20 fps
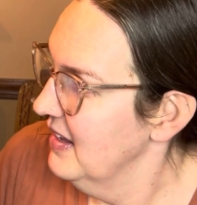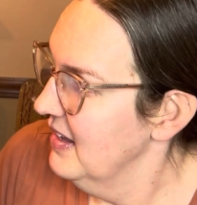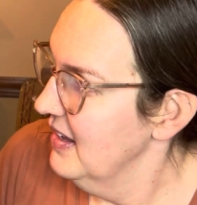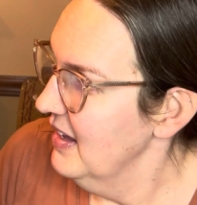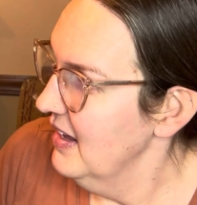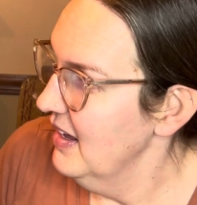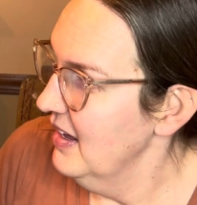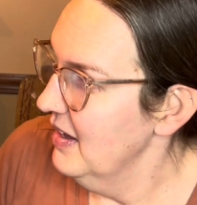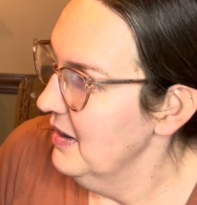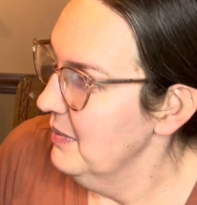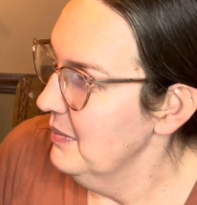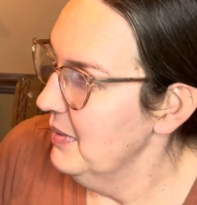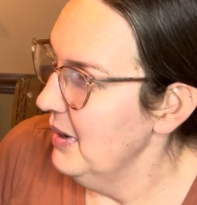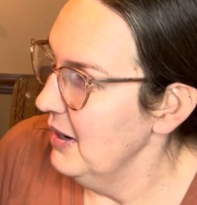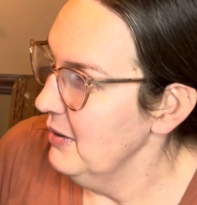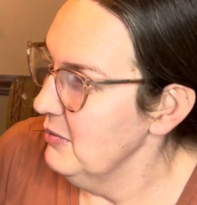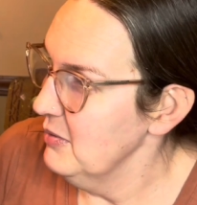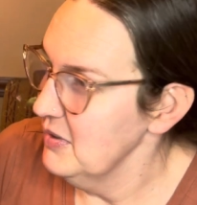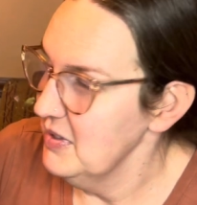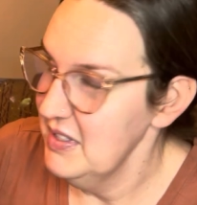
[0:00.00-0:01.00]
I
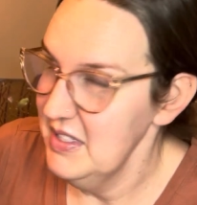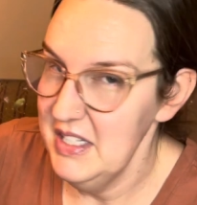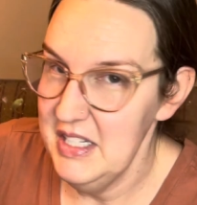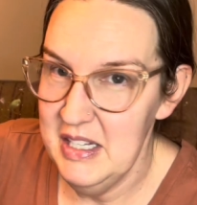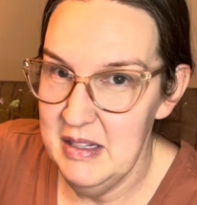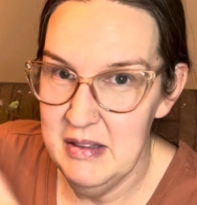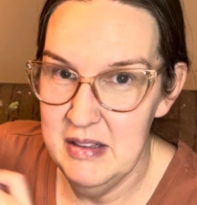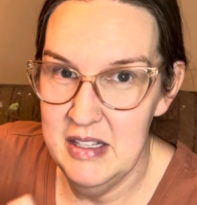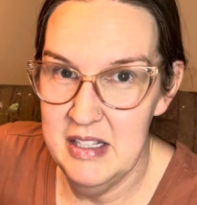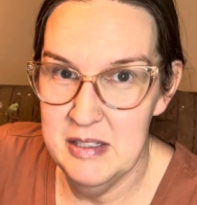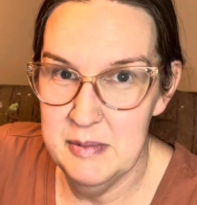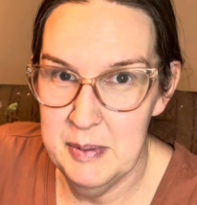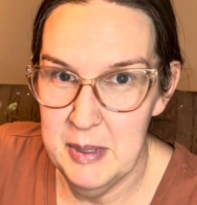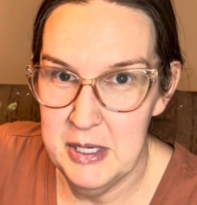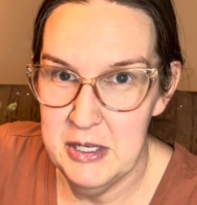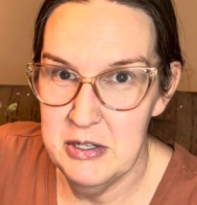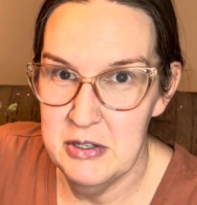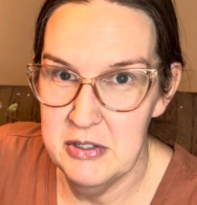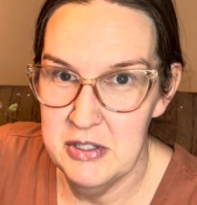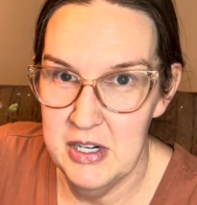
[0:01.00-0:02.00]
will see these
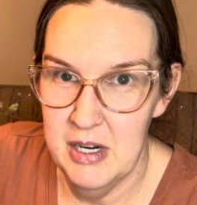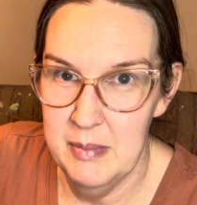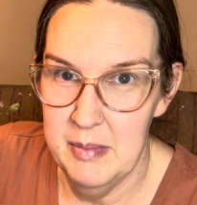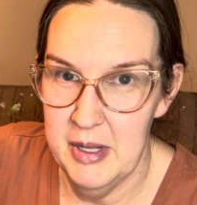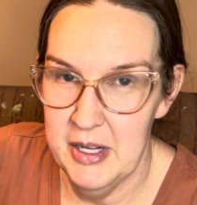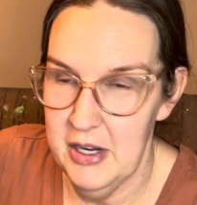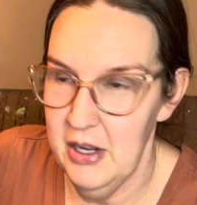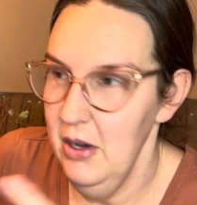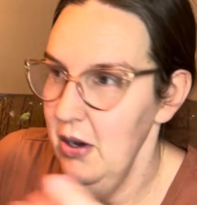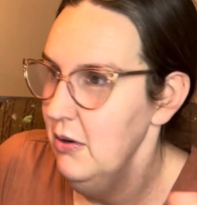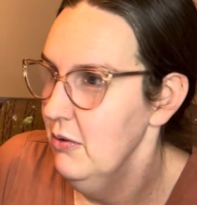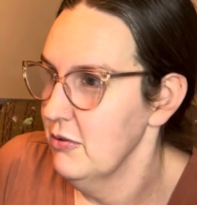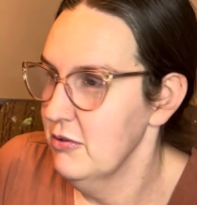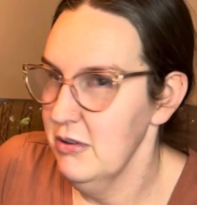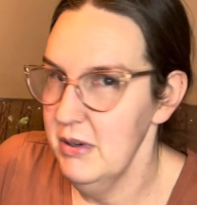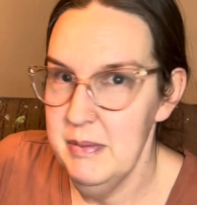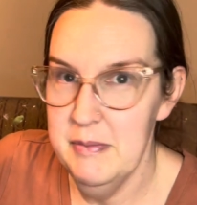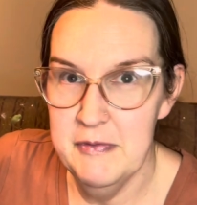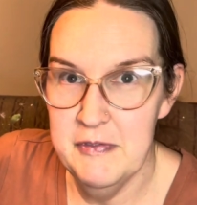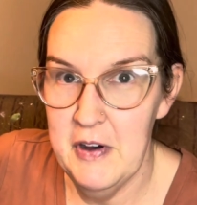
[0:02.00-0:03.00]
pictures and I'm like, oh,
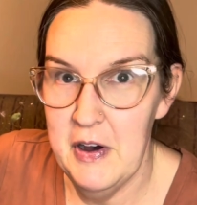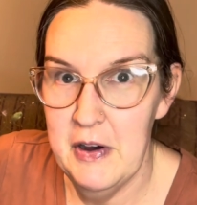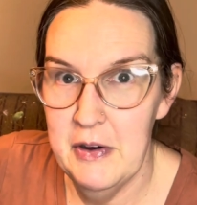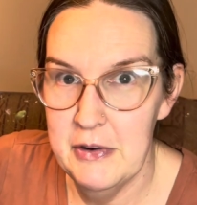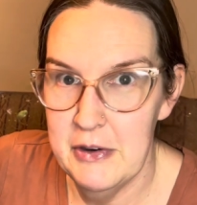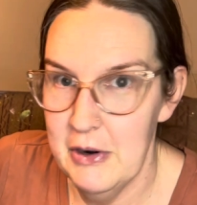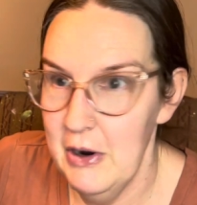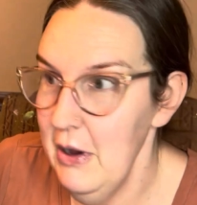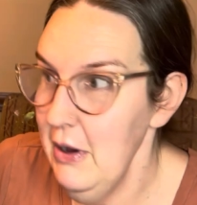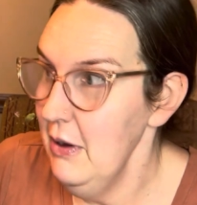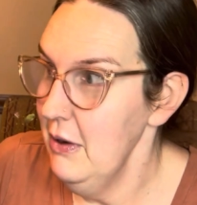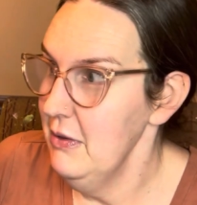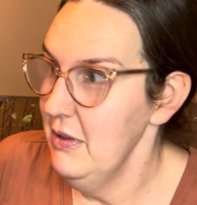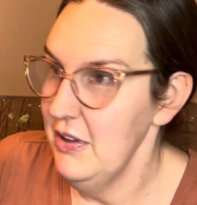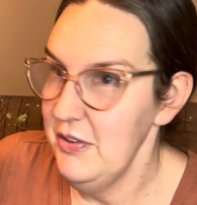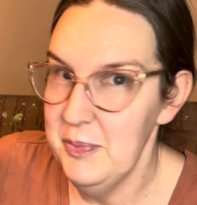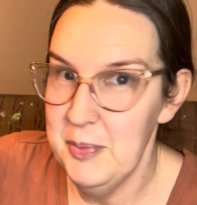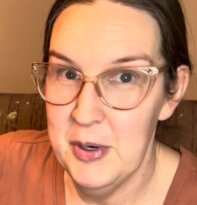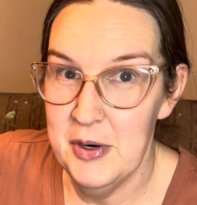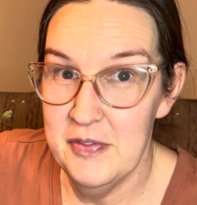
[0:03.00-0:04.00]
Dream Phone, or oh,
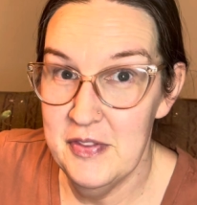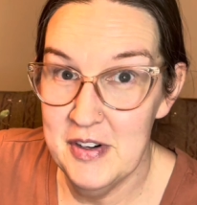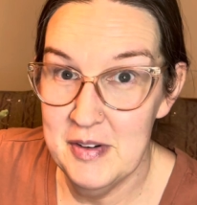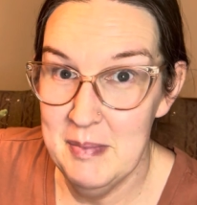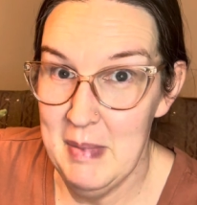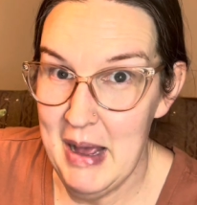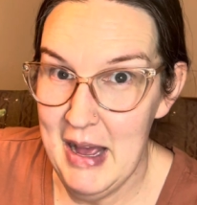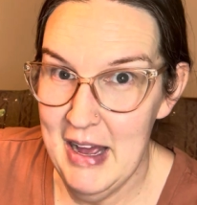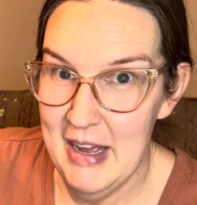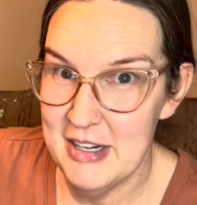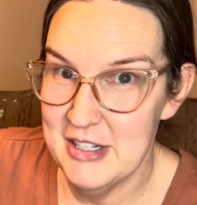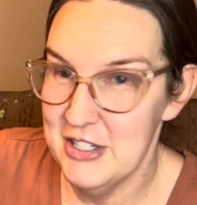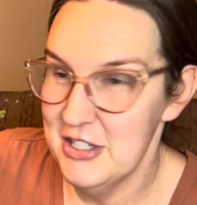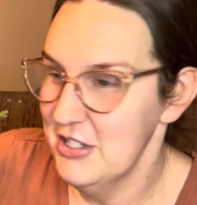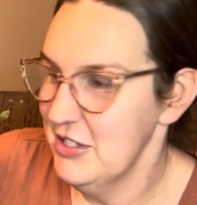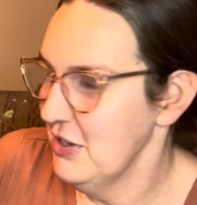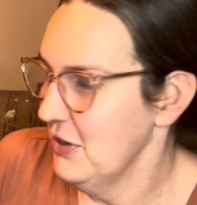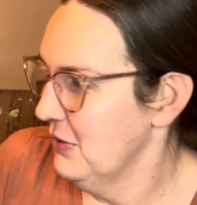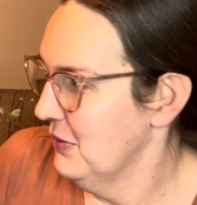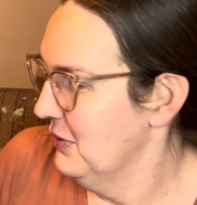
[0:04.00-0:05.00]
that's Perfect Match.
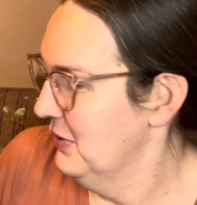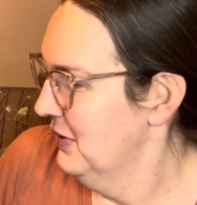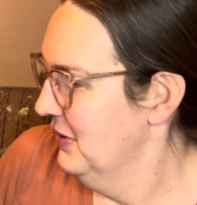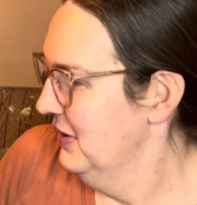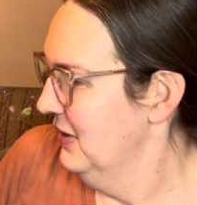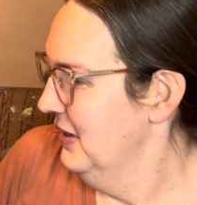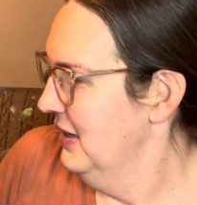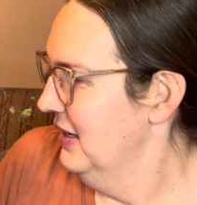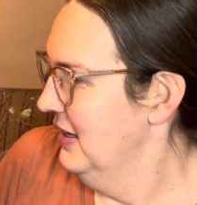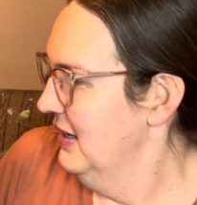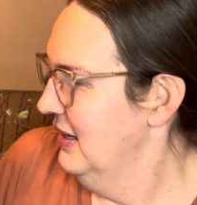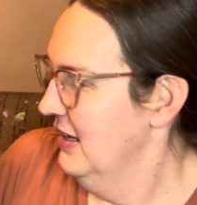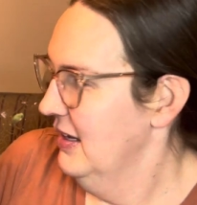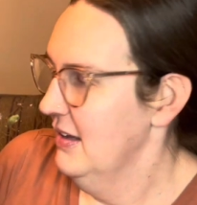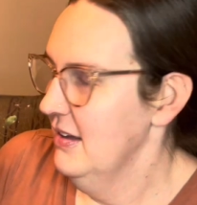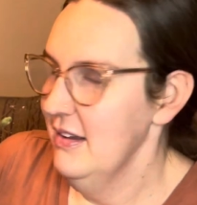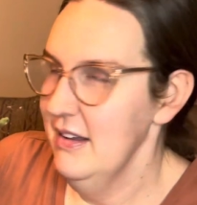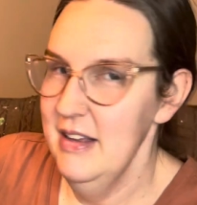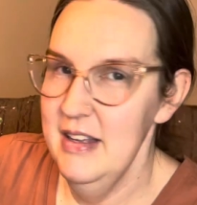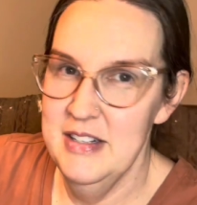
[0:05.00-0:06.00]
So
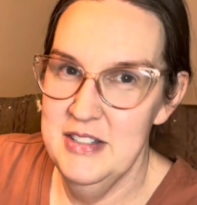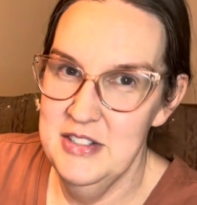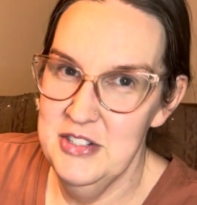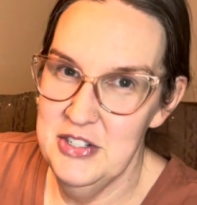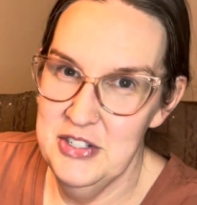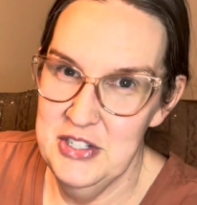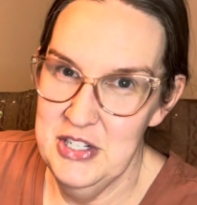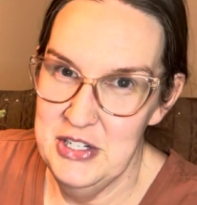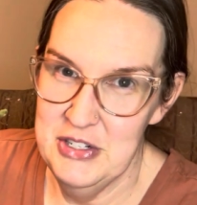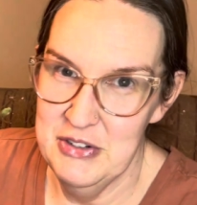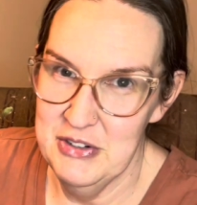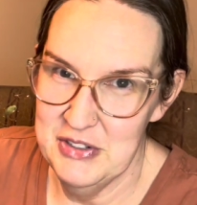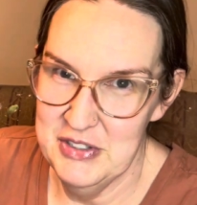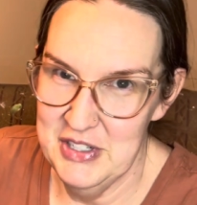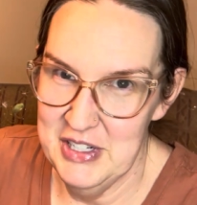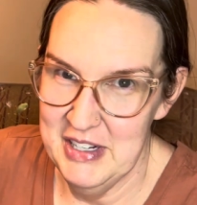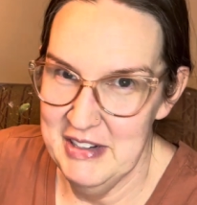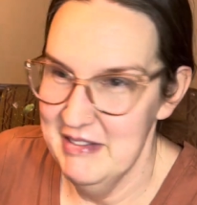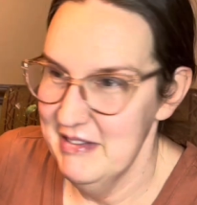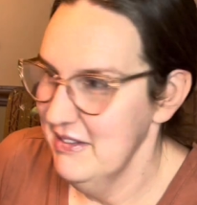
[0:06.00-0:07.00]
it's just
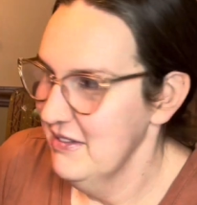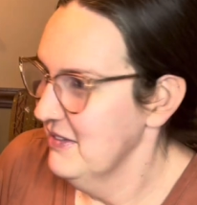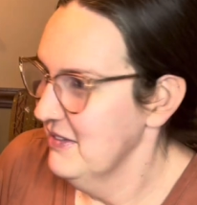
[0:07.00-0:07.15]
interesting.